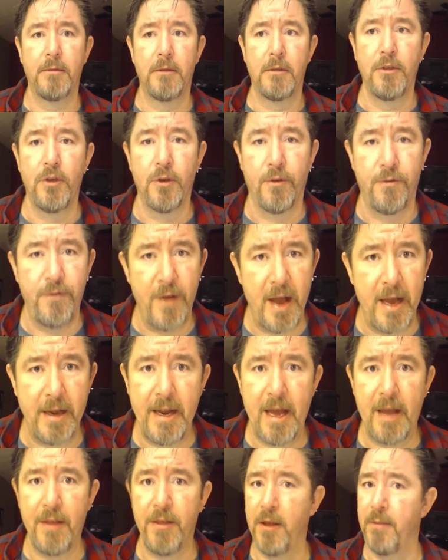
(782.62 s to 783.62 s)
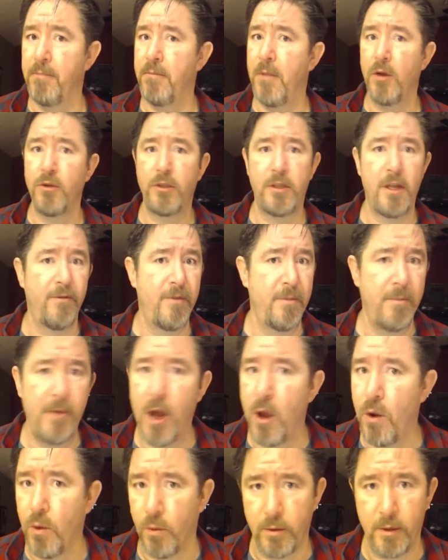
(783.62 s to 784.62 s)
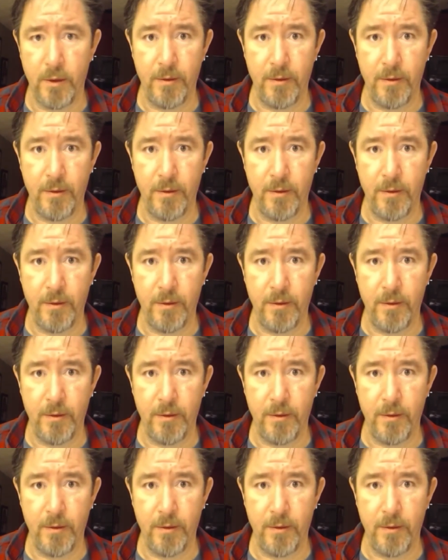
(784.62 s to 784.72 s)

You'll find out that most of them don't.